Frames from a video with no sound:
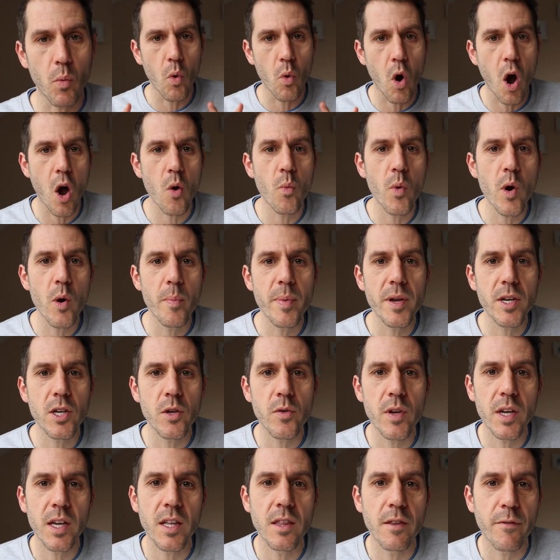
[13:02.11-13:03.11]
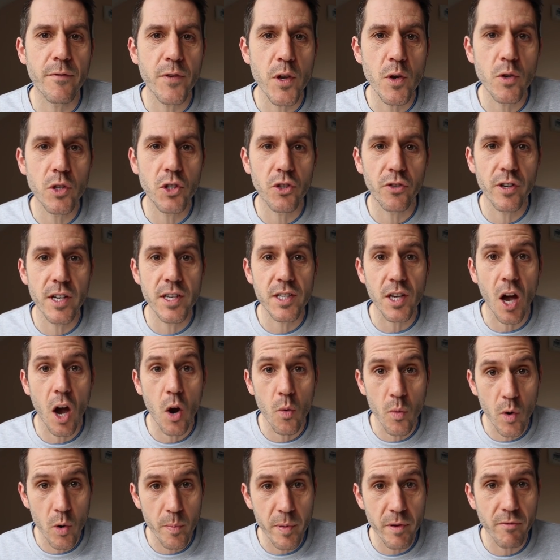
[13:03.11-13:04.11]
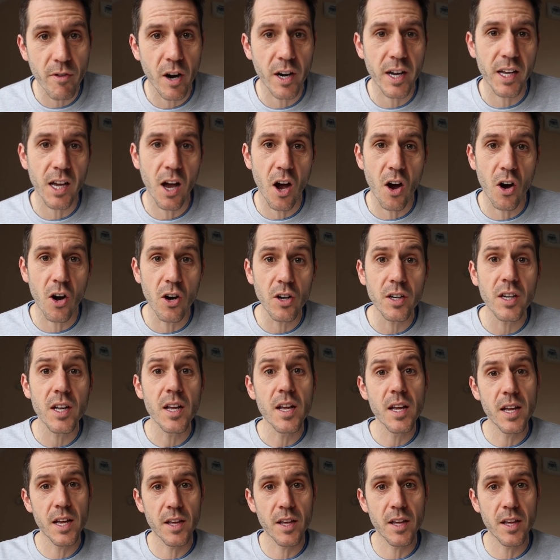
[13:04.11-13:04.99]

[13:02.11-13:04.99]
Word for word: what I will be doing in the future is I will be running hard